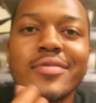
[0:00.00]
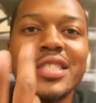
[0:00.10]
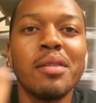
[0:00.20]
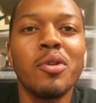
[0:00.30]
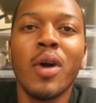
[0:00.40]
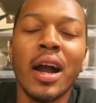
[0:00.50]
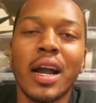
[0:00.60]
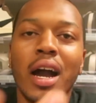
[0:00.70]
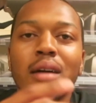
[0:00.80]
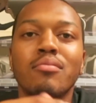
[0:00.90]
Tell me why I
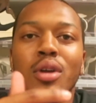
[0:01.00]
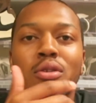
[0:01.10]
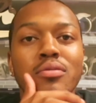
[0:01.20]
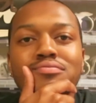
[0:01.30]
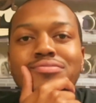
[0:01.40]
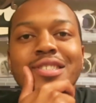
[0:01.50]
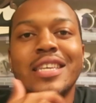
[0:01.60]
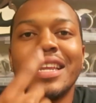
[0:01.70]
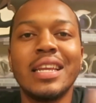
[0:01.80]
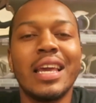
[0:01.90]
cop, bro.
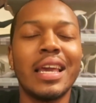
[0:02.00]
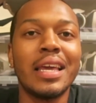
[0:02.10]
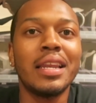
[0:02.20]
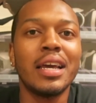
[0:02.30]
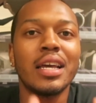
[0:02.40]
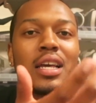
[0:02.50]
Sitting in.